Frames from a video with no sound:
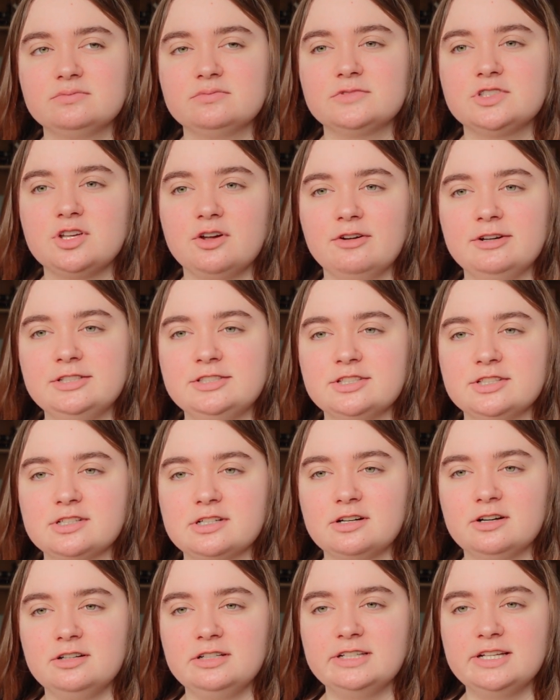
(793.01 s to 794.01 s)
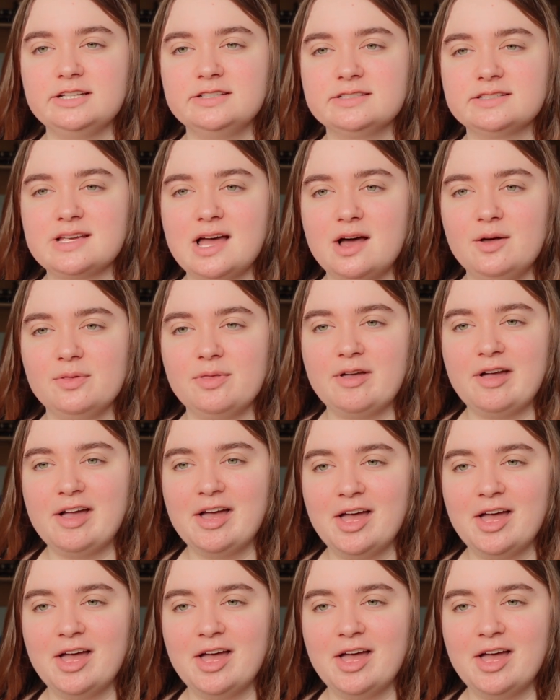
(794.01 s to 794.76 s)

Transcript: Sorry to the Collins out there.